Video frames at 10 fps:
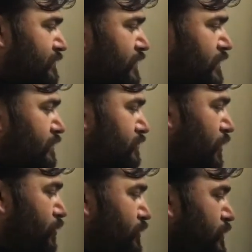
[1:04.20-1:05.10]
the
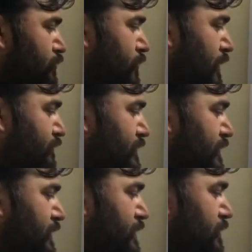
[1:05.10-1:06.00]
1000 to
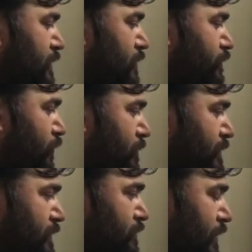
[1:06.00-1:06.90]
convert it in
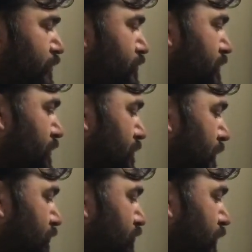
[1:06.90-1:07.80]
from kilogram to
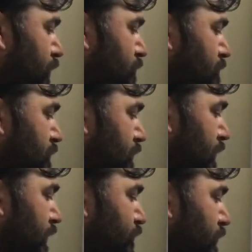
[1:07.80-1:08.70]
kilogram. So how?
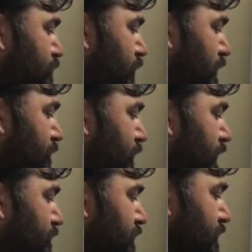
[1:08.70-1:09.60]
Like
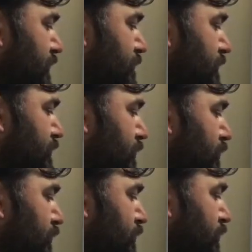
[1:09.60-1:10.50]

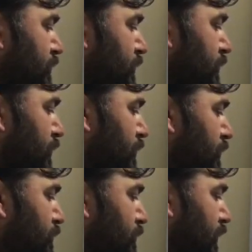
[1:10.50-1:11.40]
1.500
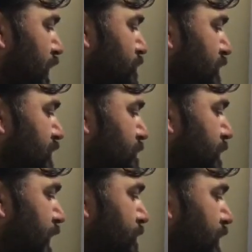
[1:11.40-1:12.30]
kilogram
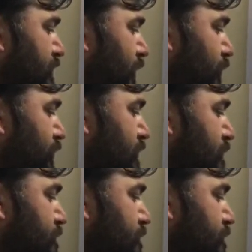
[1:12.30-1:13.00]
multiplied by 1000.